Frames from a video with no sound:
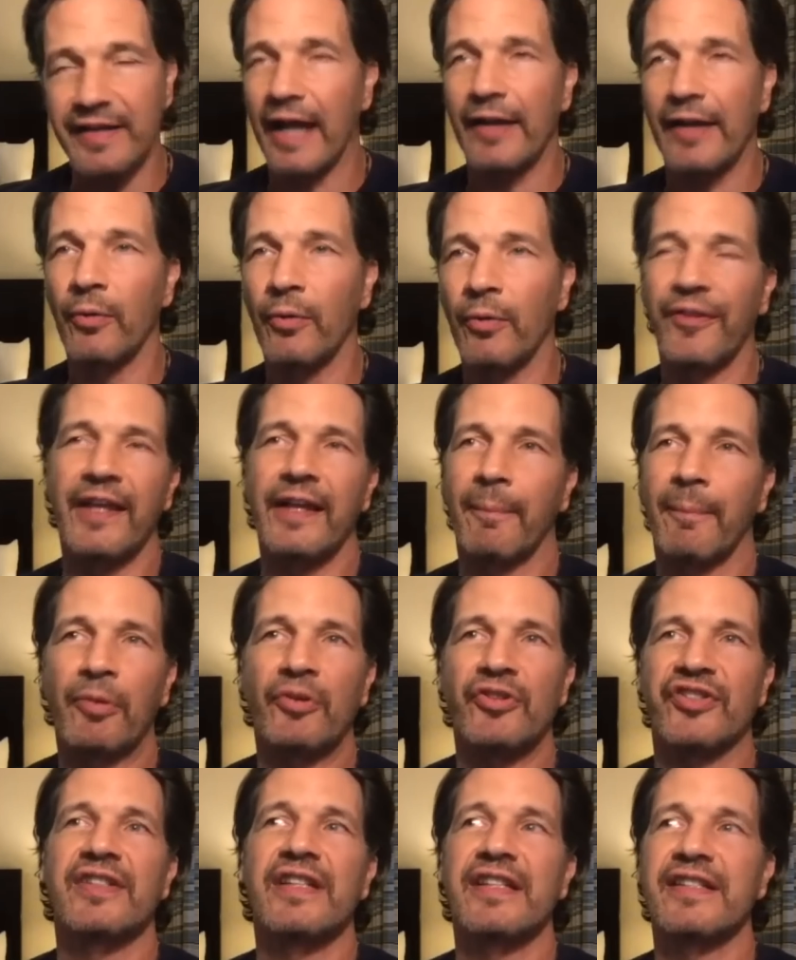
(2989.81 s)
I don't think a
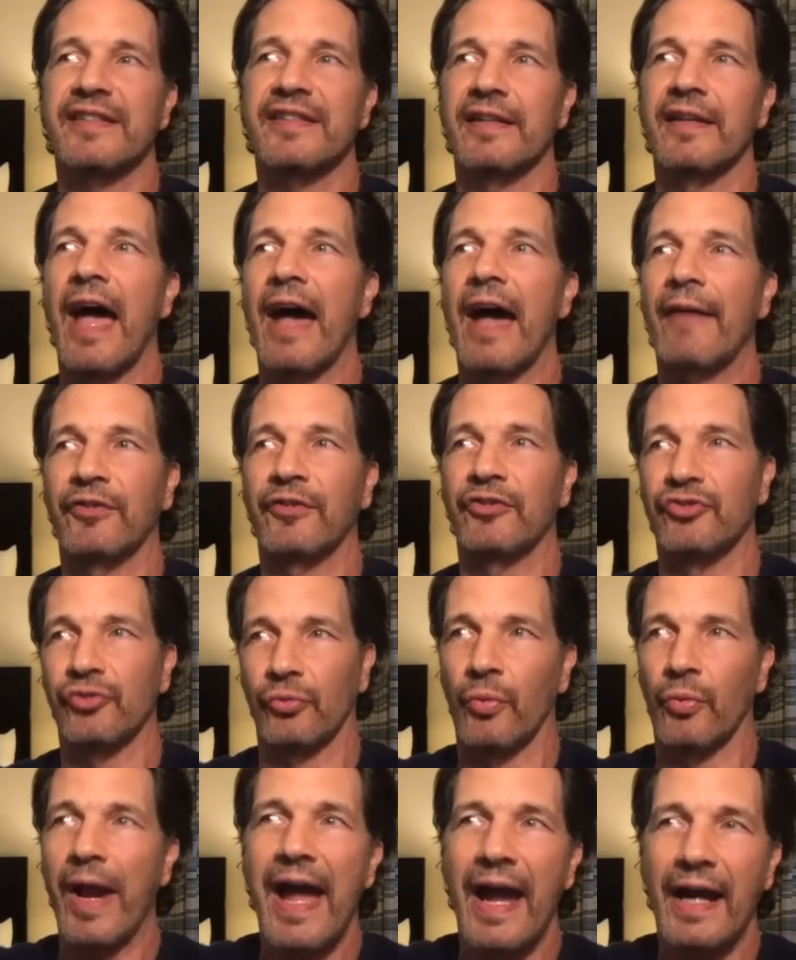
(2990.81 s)
person needs to have to
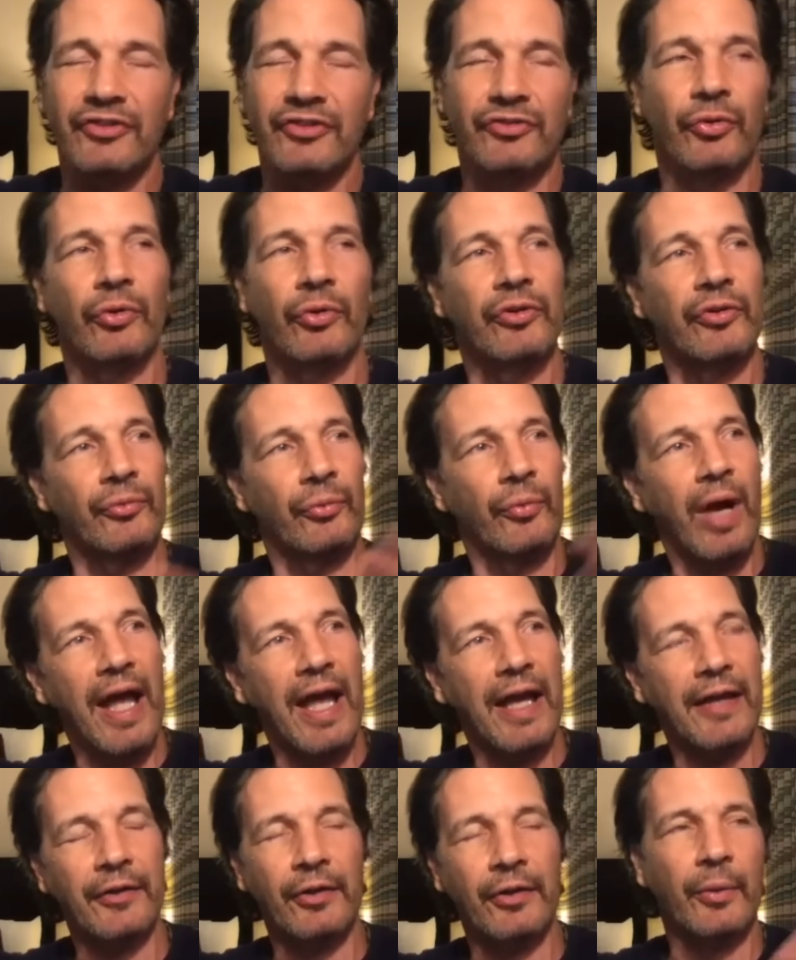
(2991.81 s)
direct or to
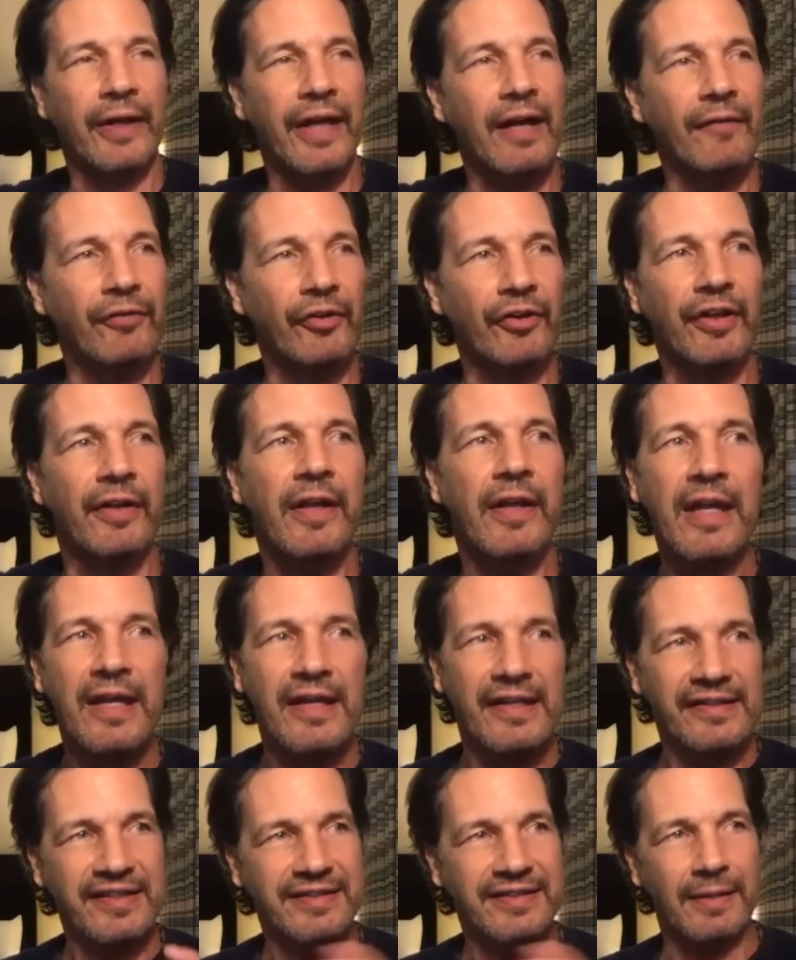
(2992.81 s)
write or whatever to
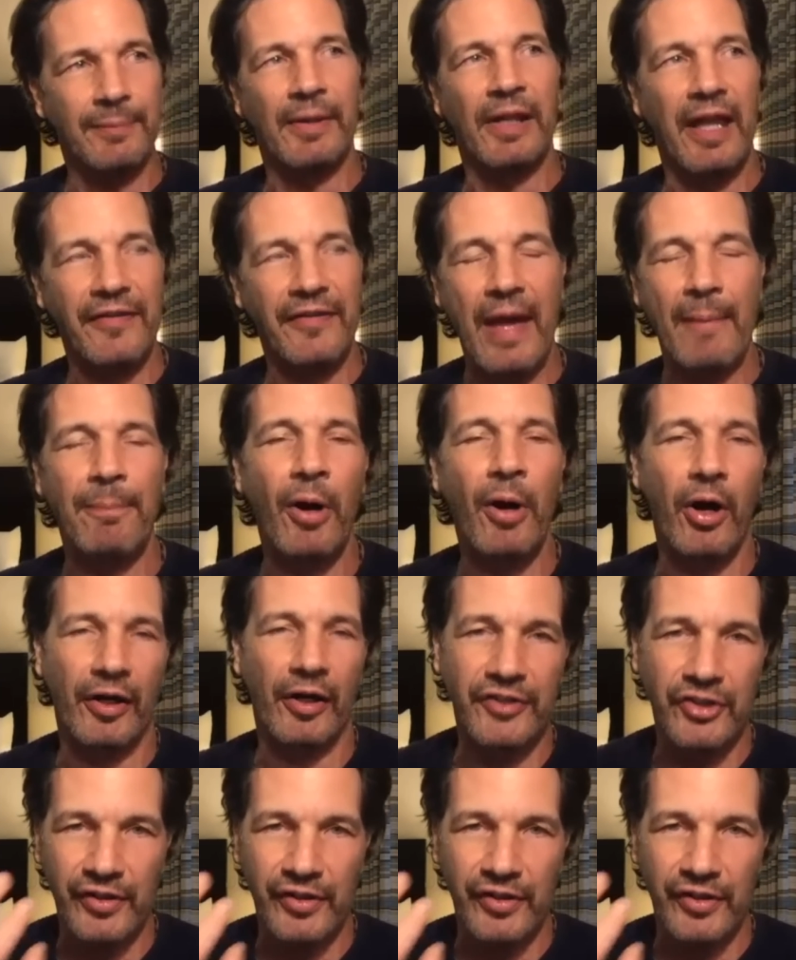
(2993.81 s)
stimulate that part.